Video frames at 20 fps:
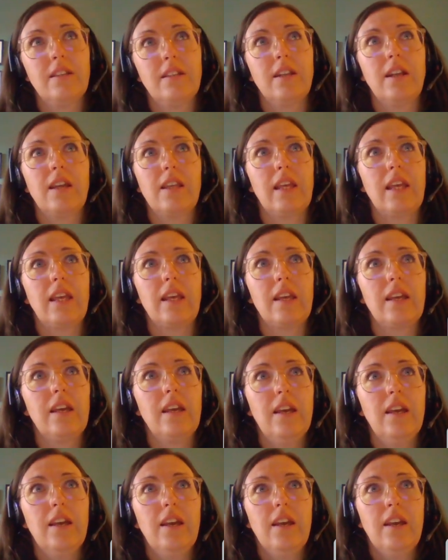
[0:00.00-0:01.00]
And I think
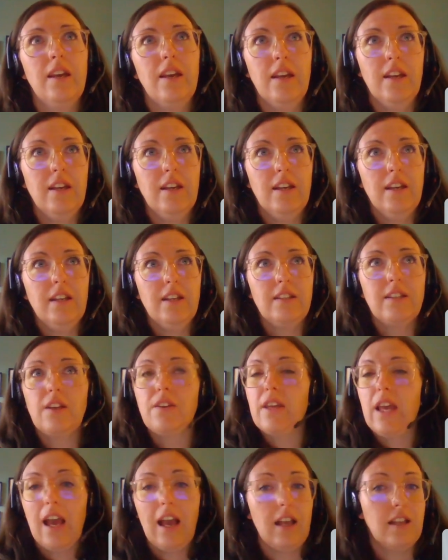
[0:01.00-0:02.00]
so,
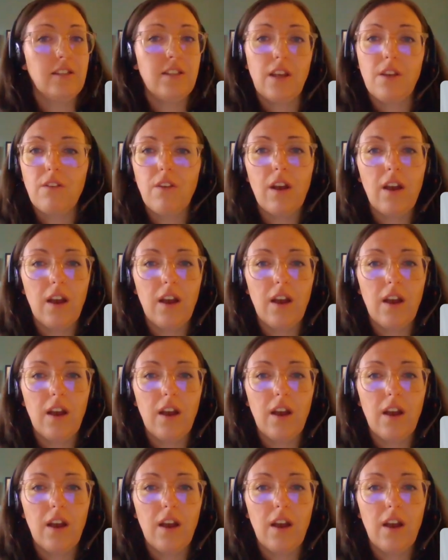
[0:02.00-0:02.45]
yeah, so